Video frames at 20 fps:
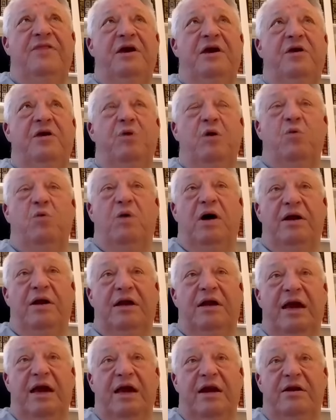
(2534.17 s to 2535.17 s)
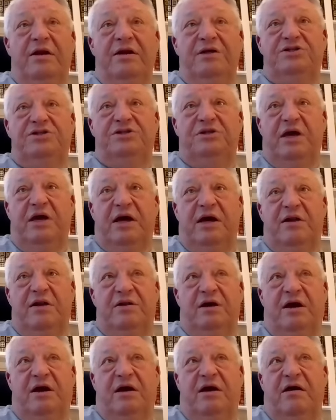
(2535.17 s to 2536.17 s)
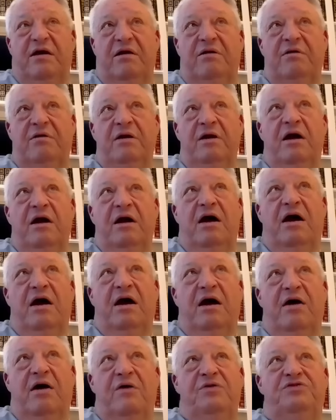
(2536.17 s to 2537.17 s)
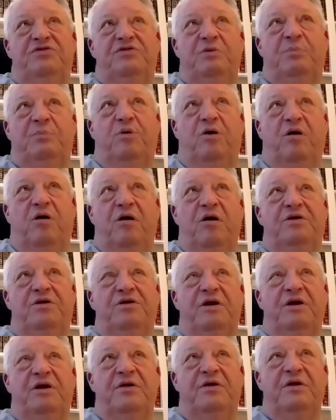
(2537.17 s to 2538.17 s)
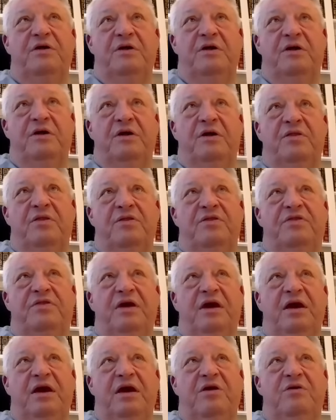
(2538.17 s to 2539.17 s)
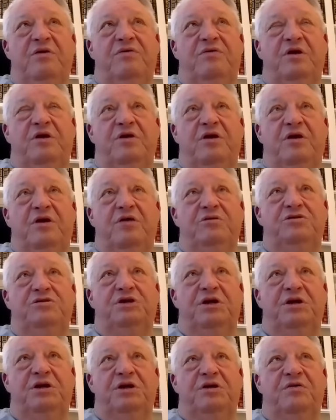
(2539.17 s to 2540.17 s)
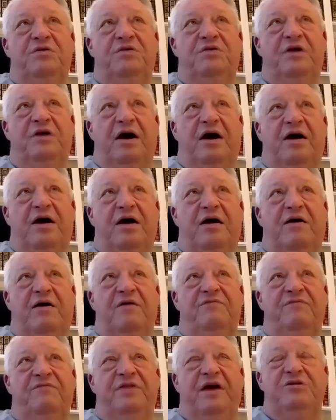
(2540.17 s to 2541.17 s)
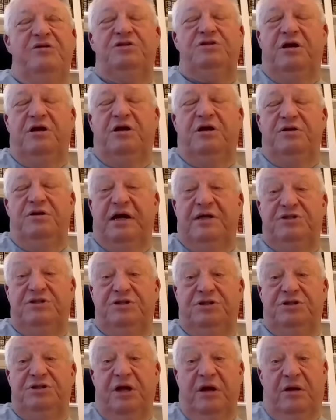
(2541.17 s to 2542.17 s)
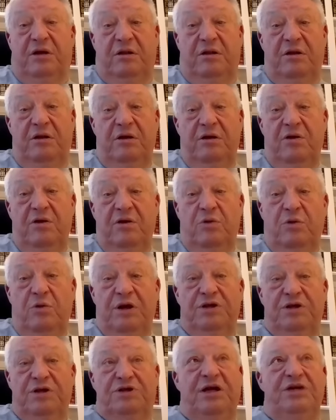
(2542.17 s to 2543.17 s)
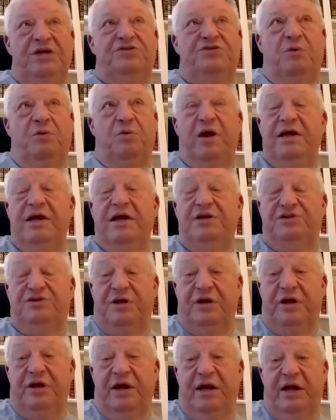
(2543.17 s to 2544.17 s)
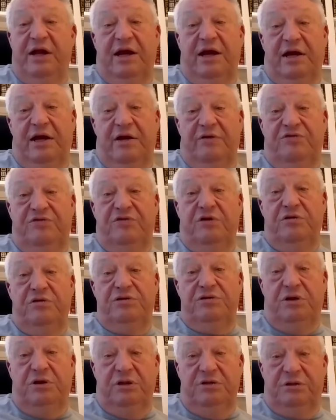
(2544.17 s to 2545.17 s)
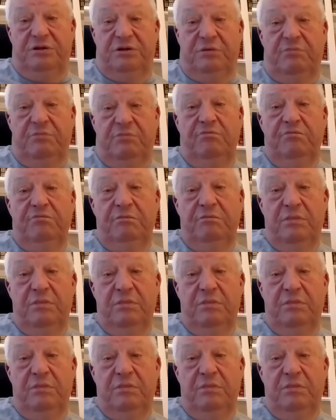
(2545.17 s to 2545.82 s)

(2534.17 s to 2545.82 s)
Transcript: think we want candidates that support the notion of thou shalt not steal, which gets erased in any kind of socialism.